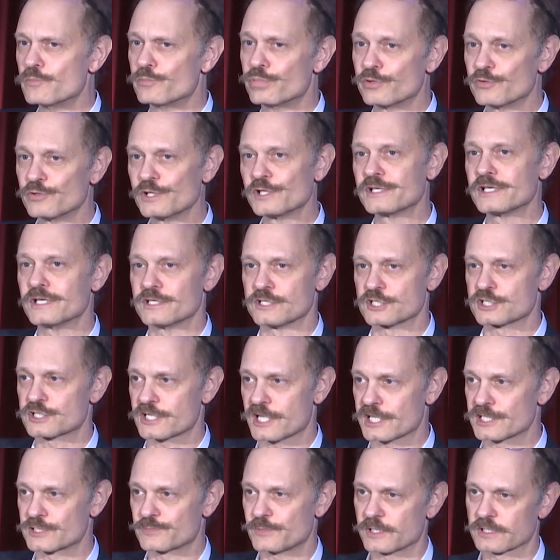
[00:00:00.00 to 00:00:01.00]
brilliant
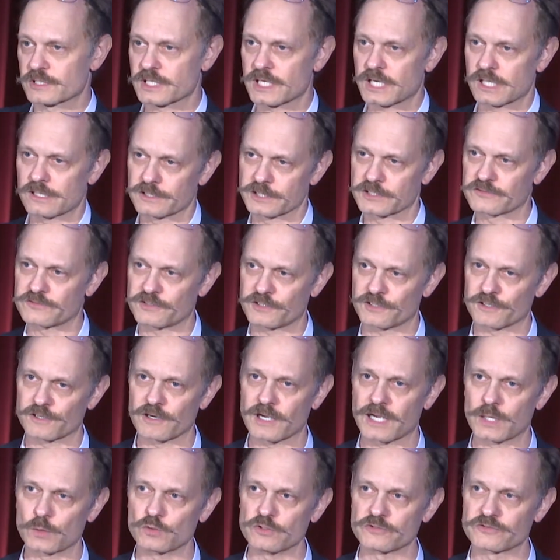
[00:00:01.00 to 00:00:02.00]
Shakespeare colleagues
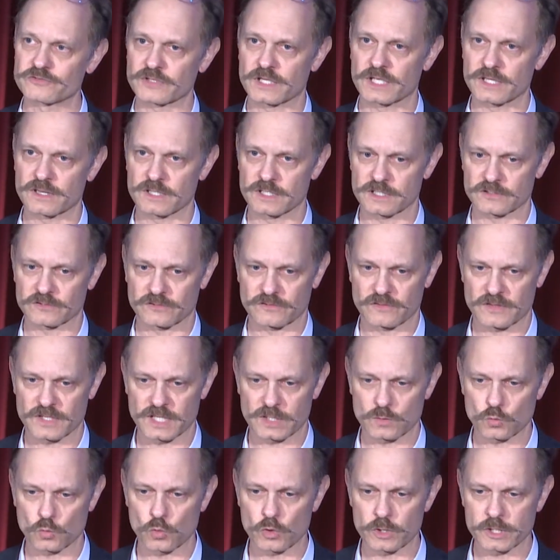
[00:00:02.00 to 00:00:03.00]
here, I will say this,
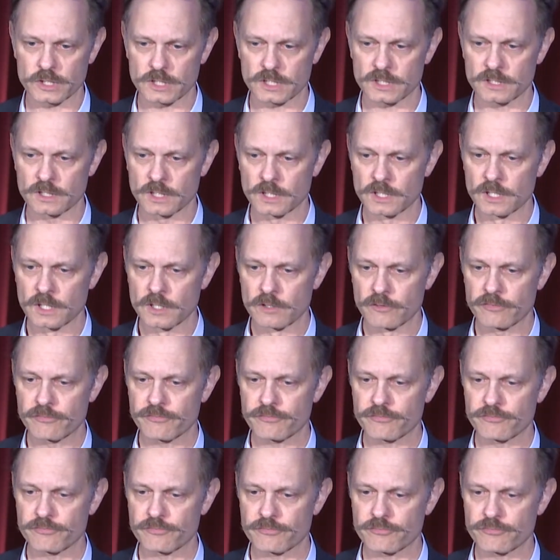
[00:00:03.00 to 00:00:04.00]
that we,
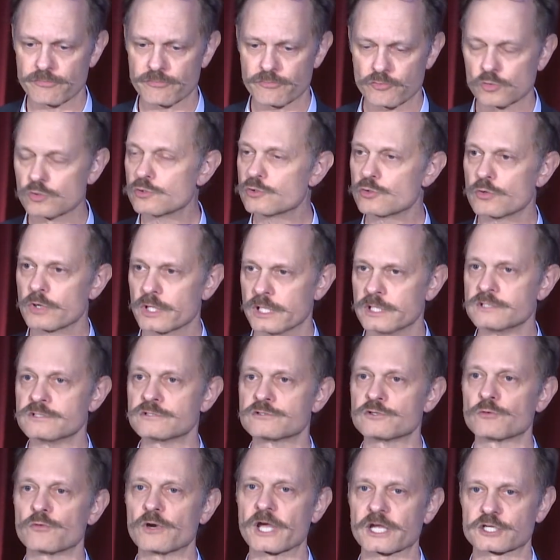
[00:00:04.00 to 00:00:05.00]
through
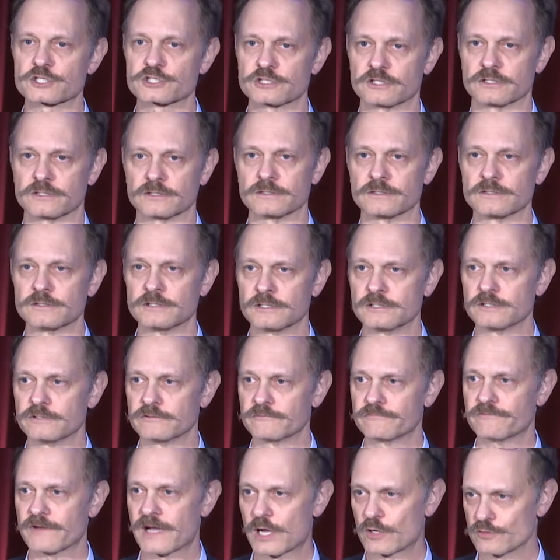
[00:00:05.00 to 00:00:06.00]
indirection,
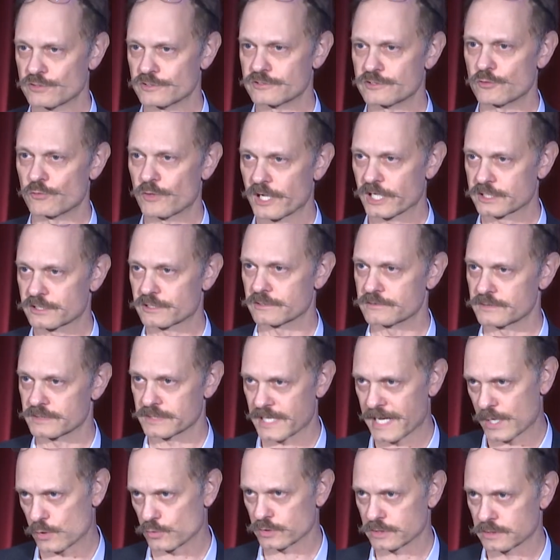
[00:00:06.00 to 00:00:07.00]
found
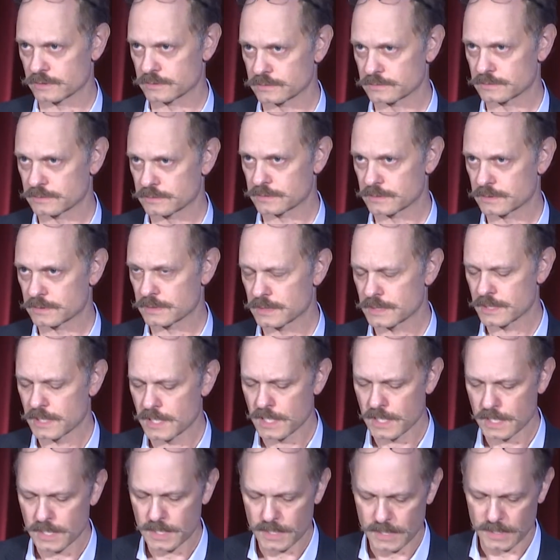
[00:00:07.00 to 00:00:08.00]
directions out.
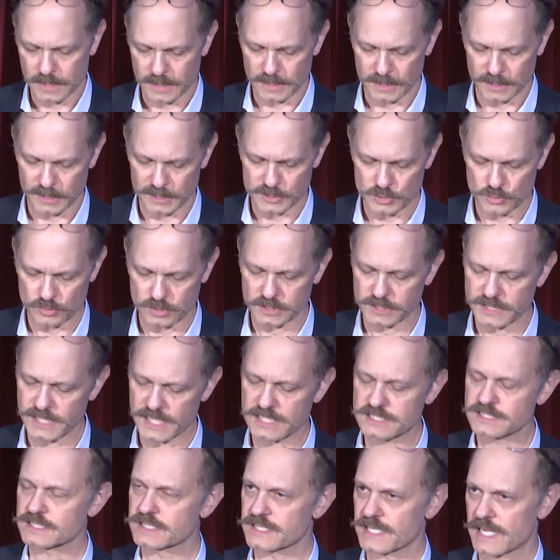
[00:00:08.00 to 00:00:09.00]
You can
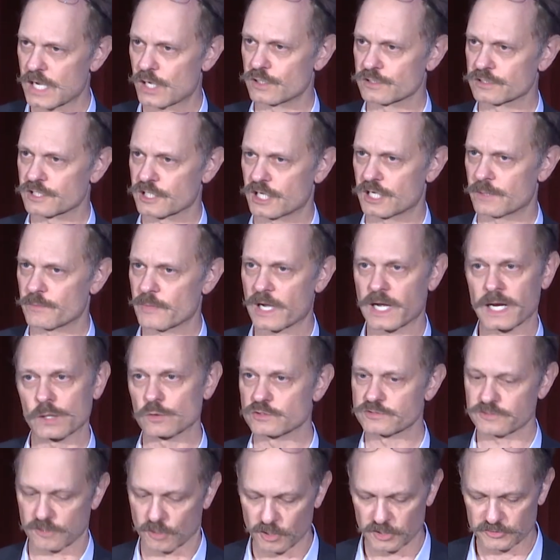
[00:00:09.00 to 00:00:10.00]
guess the outcome.
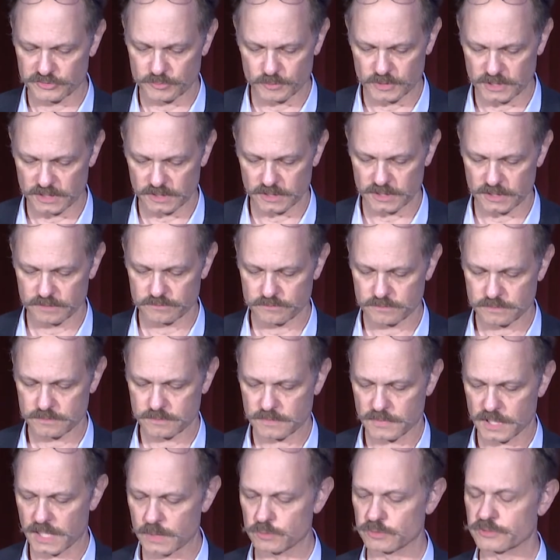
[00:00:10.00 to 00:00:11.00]
I was ultimately
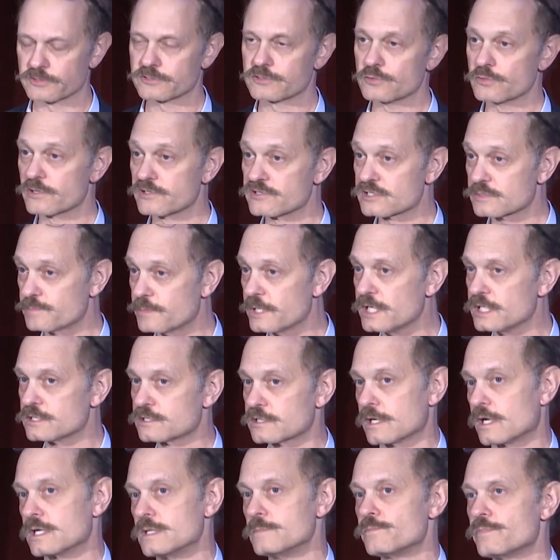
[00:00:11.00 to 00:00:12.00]
able to do the
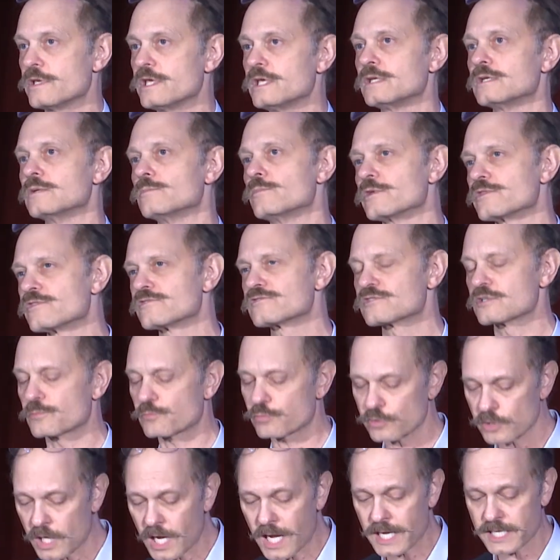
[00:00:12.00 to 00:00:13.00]
speech unimpeded, but the
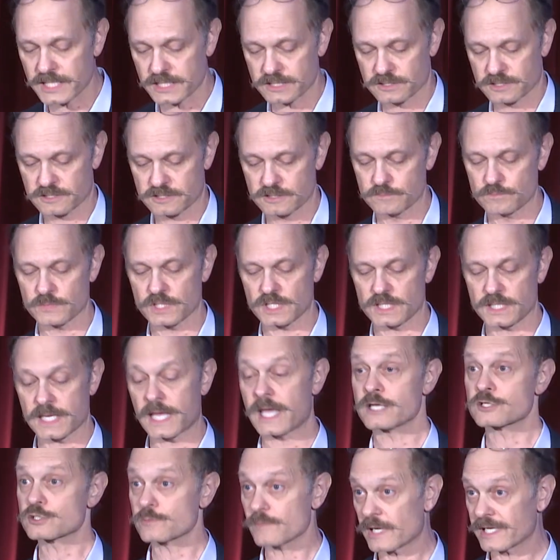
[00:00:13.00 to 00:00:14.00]
surprise to
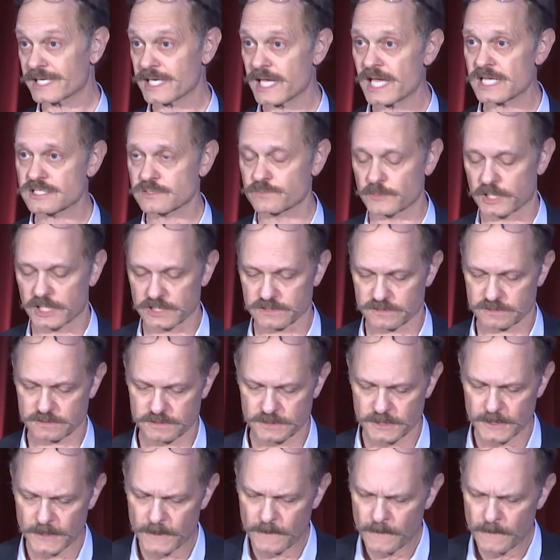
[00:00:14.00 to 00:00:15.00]
me and to my castmates